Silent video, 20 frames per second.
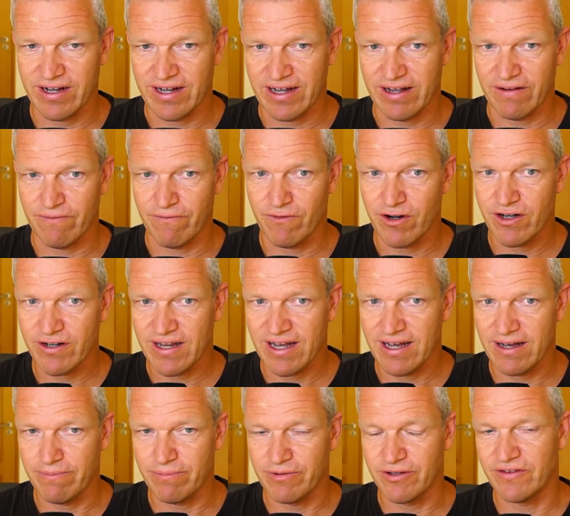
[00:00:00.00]
And what
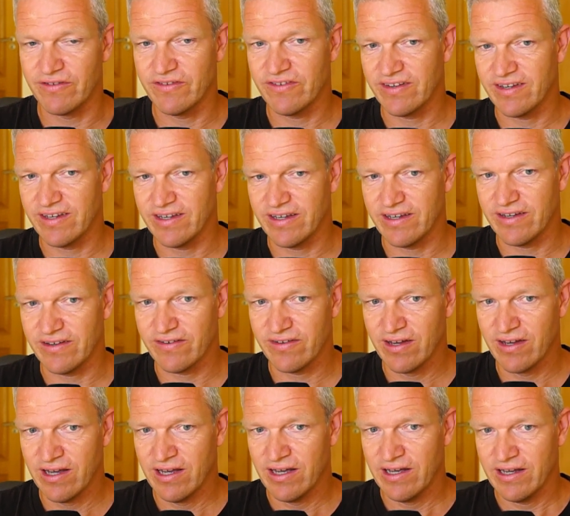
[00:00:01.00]
happens is
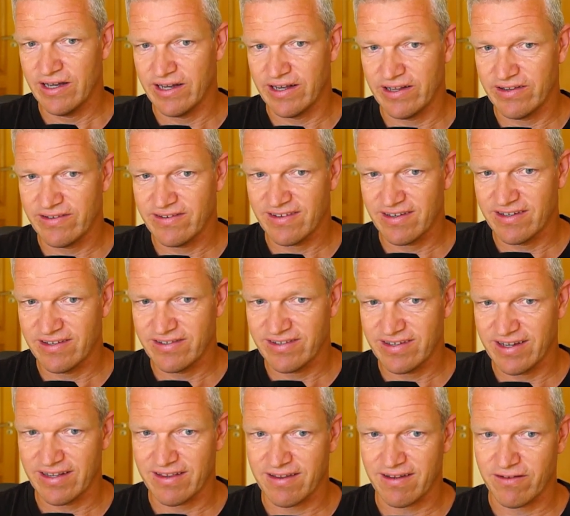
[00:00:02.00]
it's
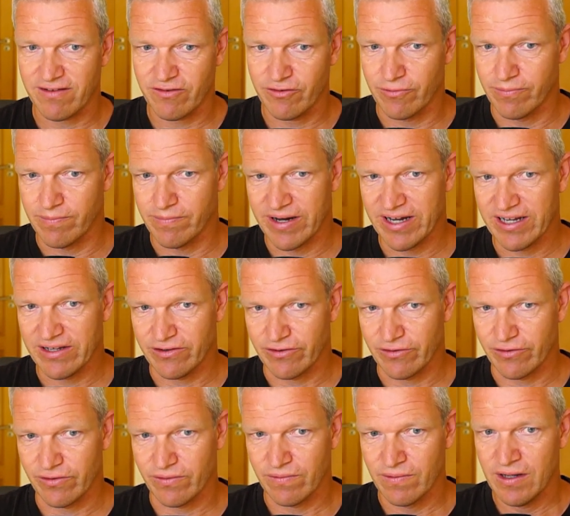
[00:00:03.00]
set to
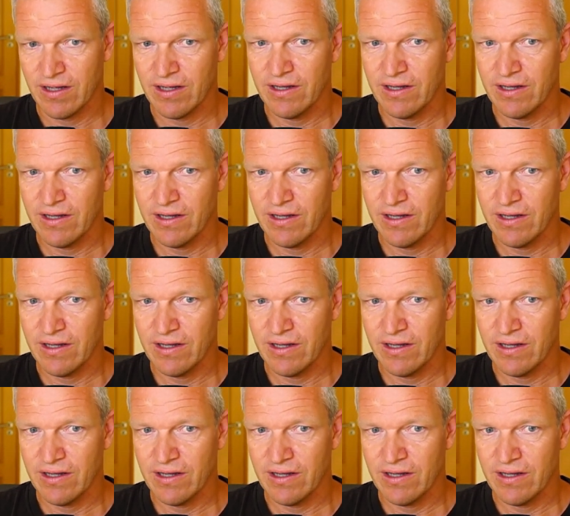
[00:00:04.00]
manual.